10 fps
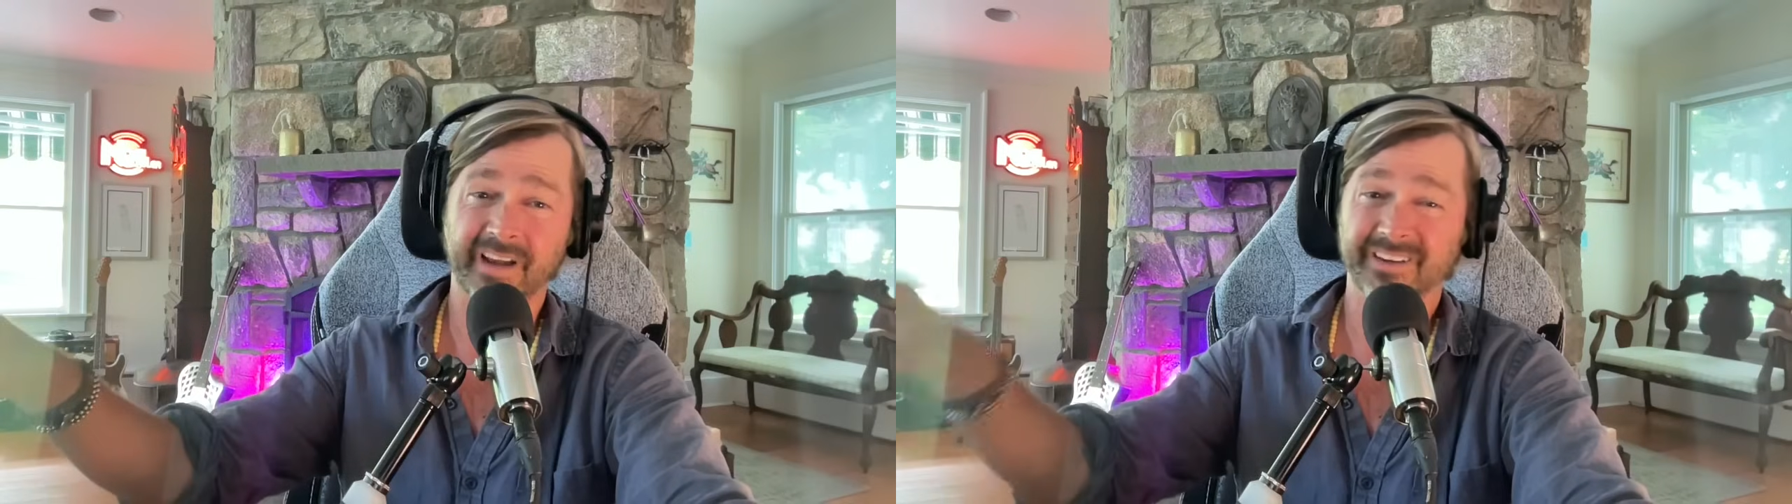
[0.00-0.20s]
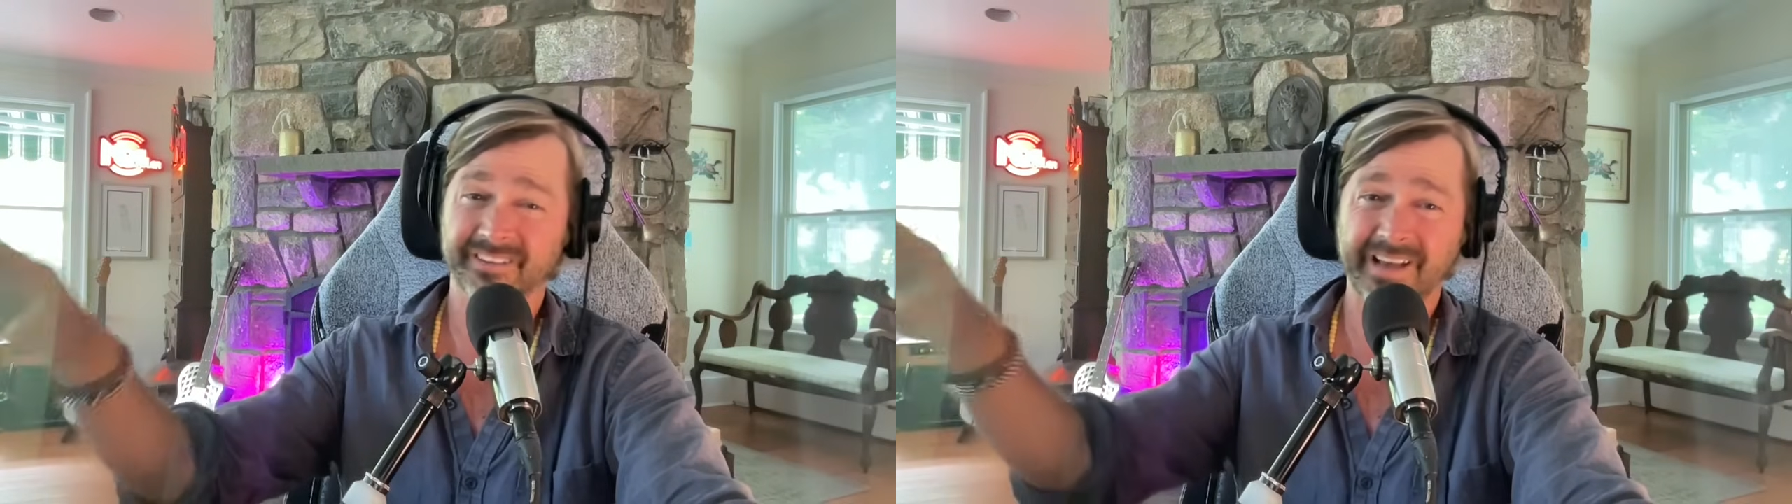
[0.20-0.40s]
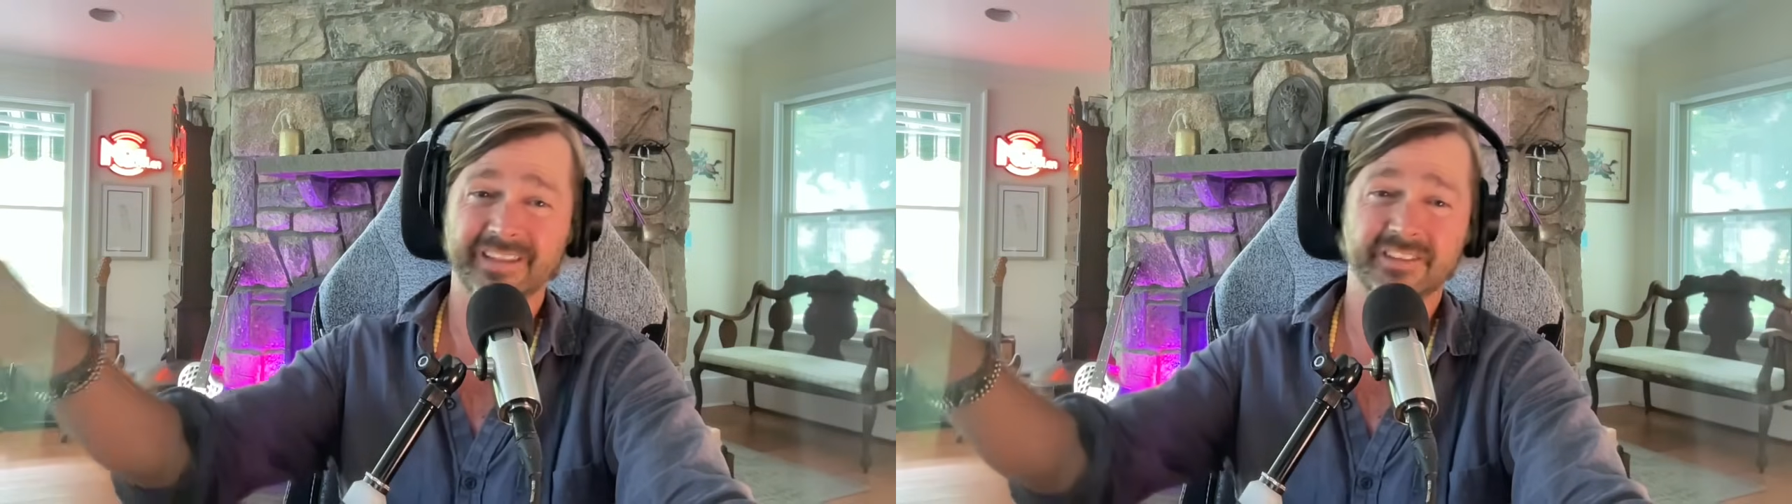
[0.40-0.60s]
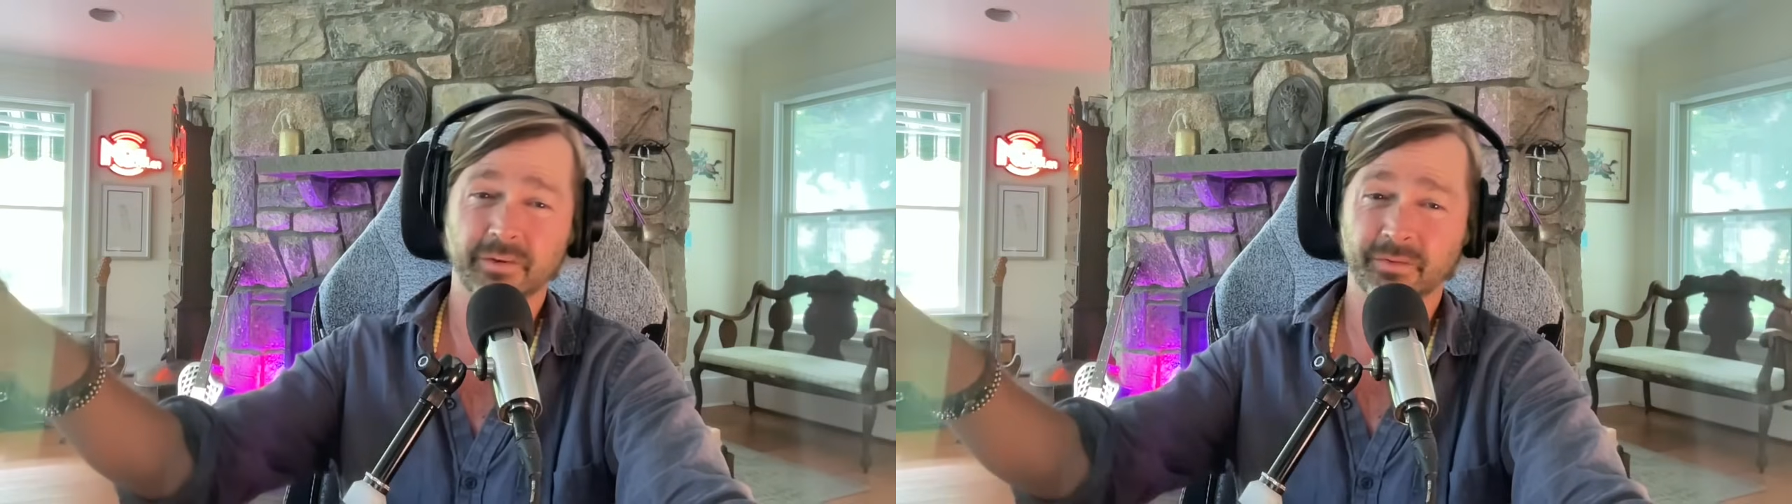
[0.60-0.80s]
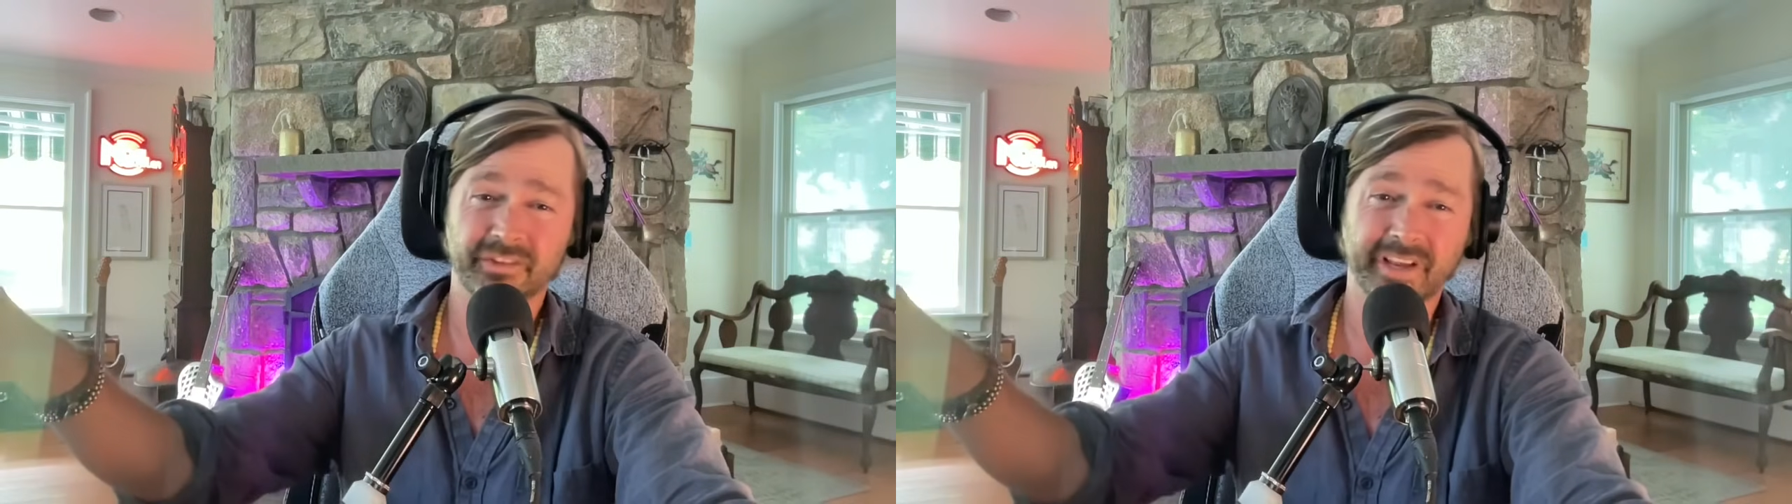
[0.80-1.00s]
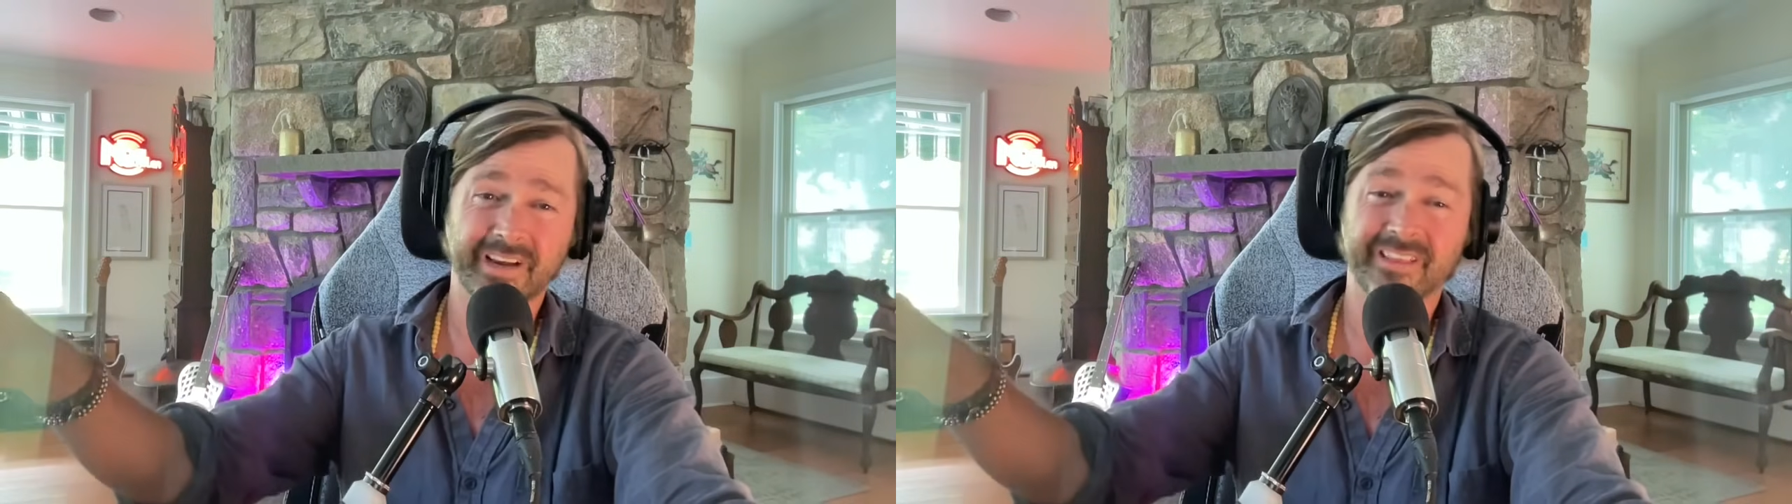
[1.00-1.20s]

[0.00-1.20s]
because that's so sick.